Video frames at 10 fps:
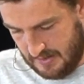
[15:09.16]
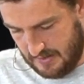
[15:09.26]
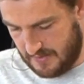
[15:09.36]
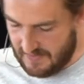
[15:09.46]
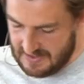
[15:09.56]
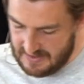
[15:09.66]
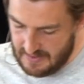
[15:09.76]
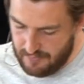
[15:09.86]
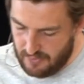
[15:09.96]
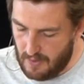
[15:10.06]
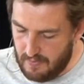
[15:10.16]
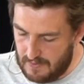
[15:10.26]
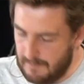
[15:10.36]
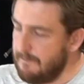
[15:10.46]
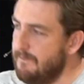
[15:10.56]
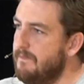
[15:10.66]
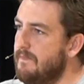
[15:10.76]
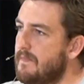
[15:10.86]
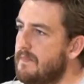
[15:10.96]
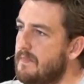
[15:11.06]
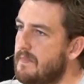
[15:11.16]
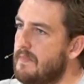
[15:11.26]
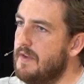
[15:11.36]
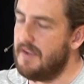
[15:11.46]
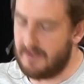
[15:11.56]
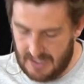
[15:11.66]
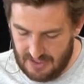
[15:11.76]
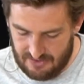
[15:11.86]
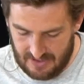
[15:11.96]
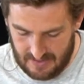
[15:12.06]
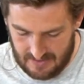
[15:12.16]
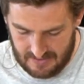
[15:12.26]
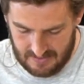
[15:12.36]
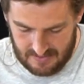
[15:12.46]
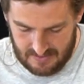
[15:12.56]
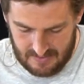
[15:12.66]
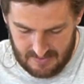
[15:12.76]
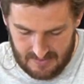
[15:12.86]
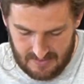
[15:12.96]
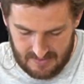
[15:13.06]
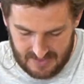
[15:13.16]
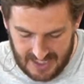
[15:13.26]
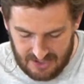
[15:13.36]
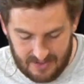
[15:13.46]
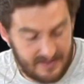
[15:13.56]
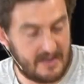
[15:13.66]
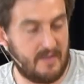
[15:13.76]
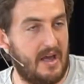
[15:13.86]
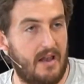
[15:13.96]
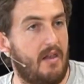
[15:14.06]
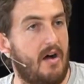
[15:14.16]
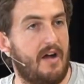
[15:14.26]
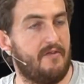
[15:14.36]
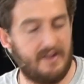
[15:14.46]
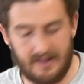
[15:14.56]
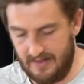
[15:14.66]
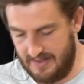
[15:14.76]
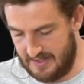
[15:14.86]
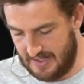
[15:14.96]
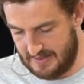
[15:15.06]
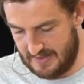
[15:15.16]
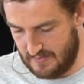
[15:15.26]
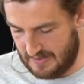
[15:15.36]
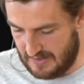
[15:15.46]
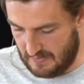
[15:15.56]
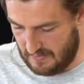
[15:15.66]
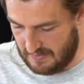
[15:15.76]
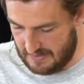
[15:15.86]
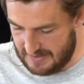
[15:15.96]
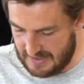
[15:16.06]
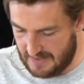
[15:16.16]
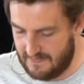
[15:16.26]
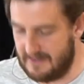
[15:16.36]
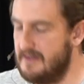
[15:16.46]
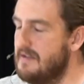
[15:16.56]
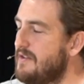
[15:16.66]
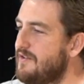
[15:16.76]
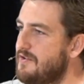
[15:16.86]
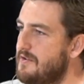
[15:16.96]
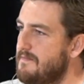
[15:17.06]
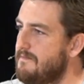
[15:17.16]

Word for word: So, if this is the problem that the teacher teaches us about life in Ecclesiastes, well, then, does he give us a solution?